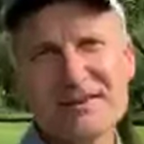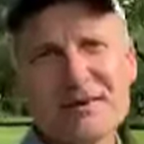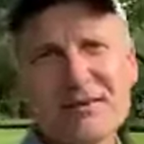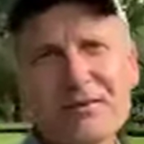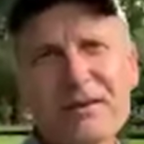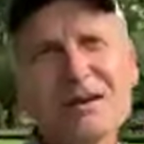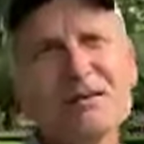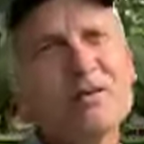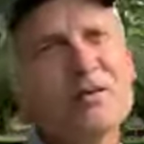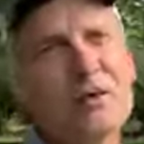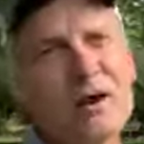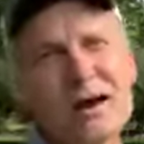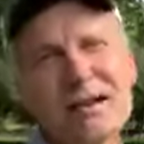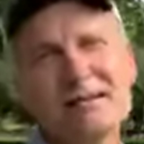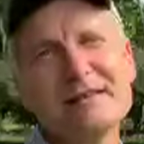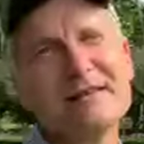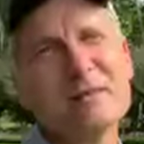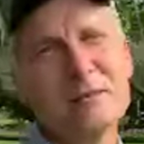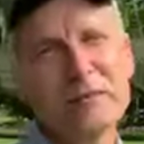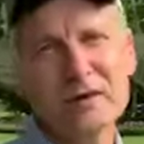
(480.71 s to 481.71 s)
So we
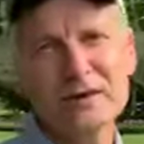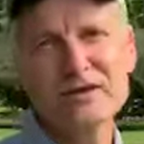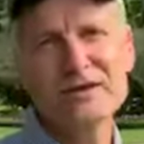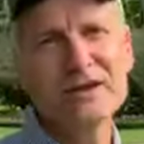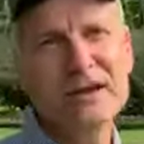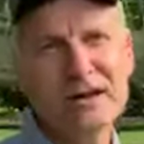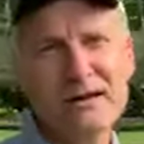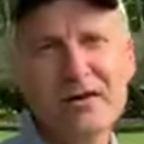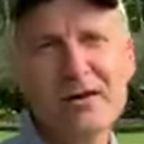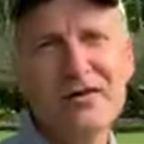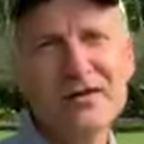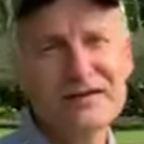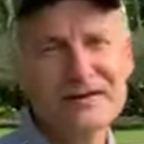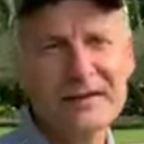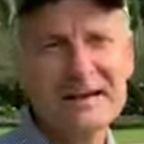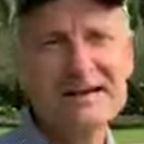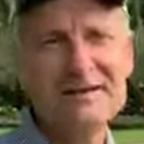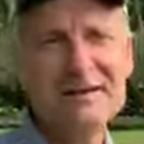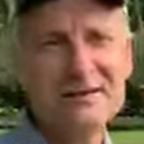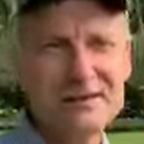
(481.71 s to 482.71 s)
greatly appreciate all
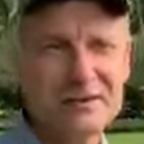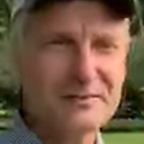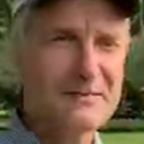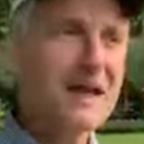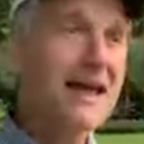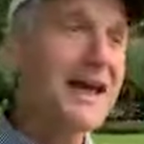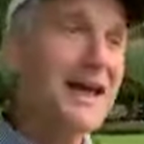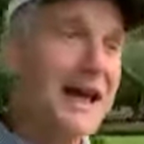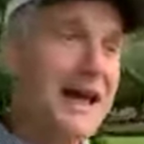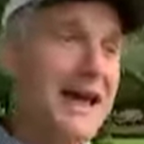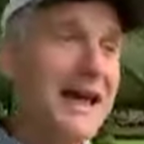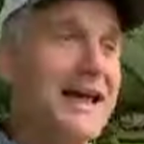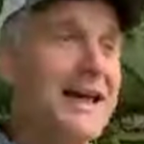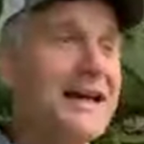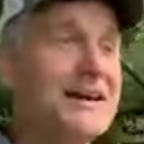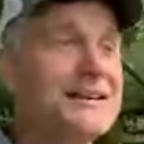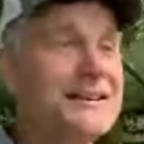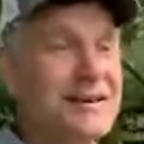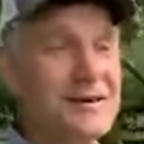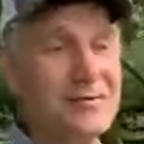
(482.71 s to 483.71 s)
that they do.
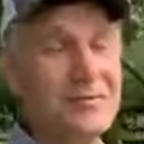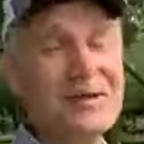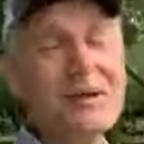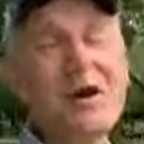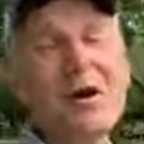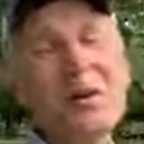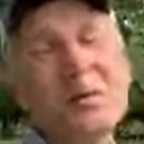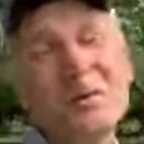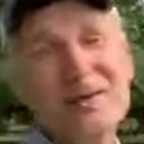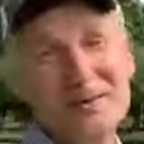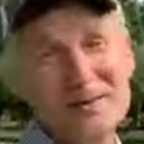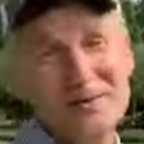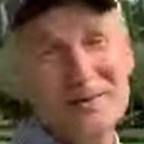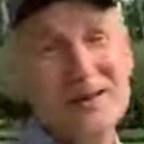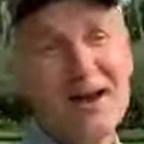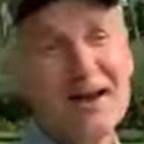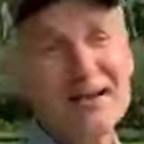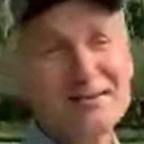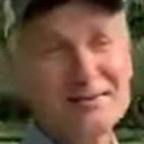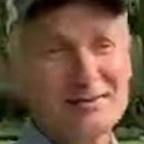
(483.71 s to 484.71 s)
And we hope that
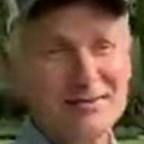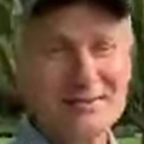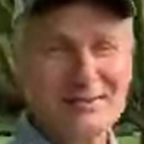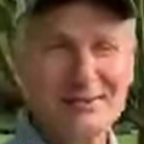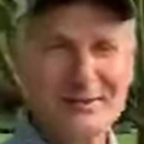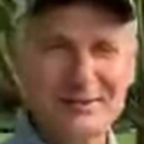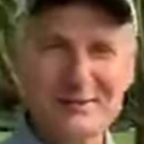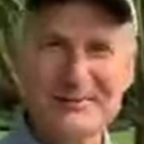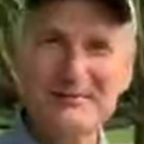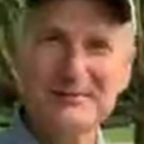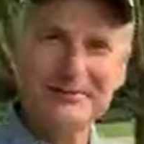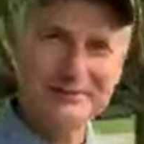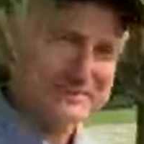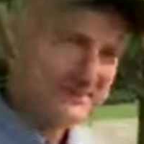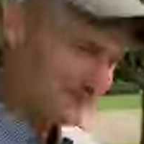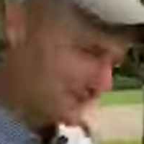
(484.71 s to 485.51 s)
you guys do too.